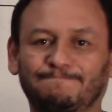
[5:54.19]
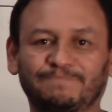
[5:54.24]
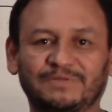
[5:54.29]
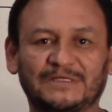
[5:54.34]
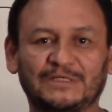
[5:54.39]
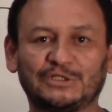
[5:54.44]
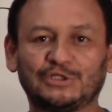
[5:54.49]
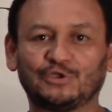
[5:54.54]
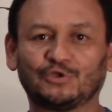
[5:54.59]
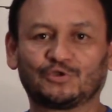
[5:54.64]

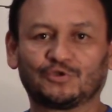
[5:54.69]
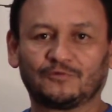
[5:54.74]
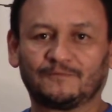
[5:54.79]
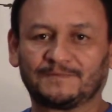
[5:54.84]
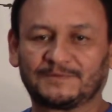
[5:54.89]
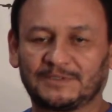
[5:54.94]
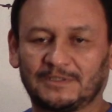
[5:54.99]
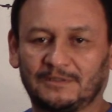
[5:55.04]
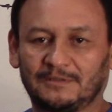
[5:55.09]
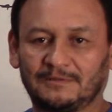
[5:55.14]
in
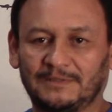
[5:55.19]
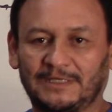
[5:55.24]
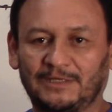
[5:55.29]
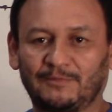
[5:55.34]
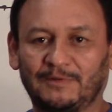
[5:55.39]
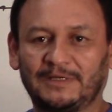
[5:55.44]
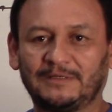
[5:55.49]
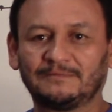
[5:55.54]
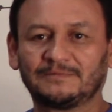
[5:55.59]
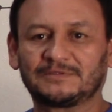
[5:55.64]
YouTube. So
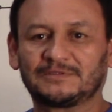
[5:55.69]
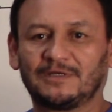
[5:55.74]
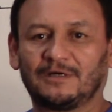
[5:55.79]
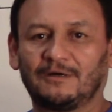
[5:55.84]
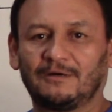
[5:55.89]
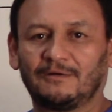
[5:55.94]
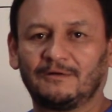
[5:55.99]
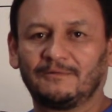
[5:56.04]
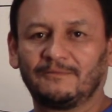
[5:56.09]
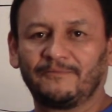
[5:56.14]
anyway,
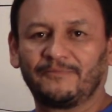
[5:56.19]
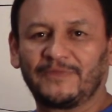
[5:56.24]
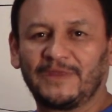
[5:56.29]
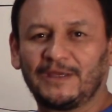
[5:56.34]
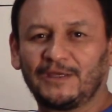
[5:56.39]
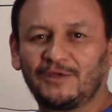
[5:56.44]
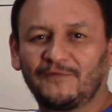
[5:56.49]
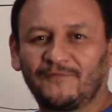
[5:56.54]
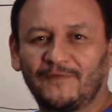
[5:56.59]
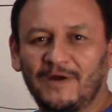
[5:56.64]
so
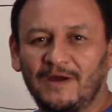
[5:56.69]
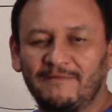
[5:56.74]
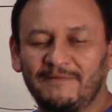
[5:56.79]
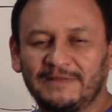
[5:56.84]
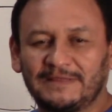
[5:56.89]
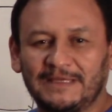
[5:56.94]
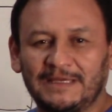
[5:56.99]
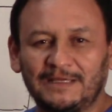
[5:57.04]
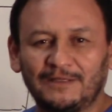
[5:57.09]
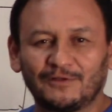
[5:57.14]
thank you for
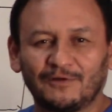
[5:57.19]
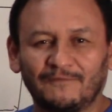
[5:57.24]
everything.